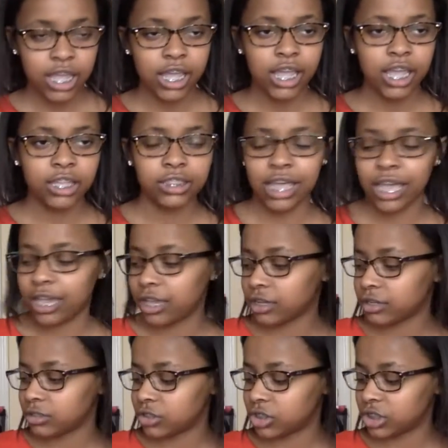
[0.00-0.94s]
and like
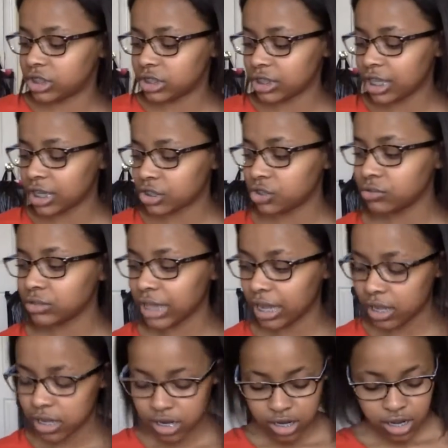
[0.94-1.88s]
she looked, she was like
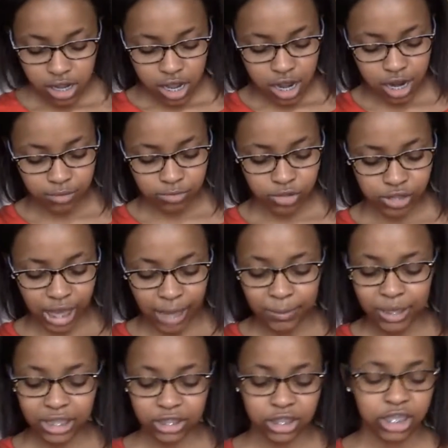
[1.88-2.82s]
um she's like I'm
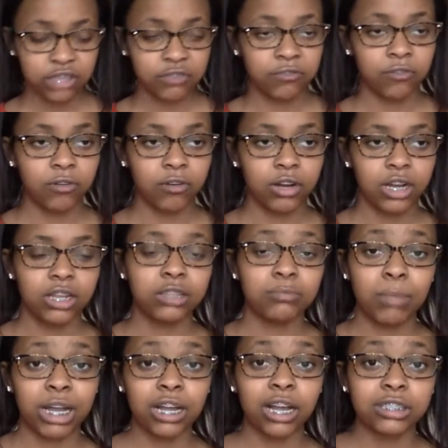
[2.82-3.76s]
gonna get these for and
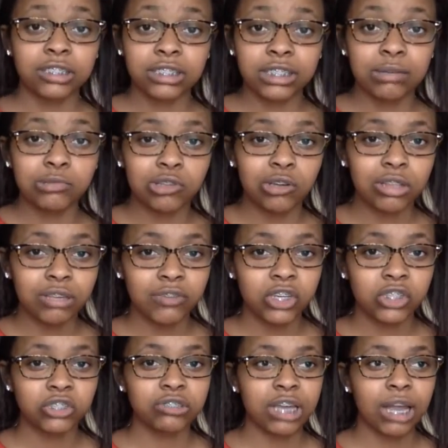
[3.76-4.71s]
my cousin's name is
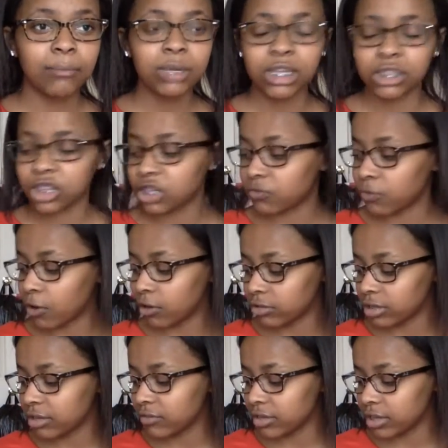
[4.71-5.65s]
Olivia. She's like I'm gonna get these for
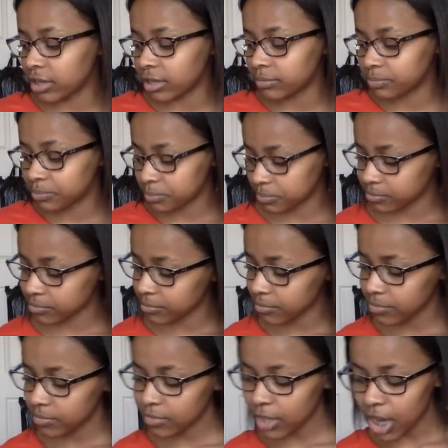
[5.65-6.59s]
Olivia.
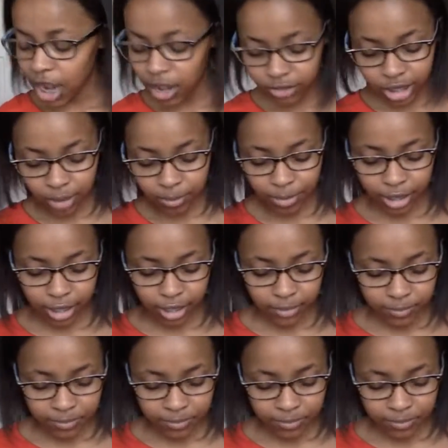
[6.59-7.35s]
I look bad.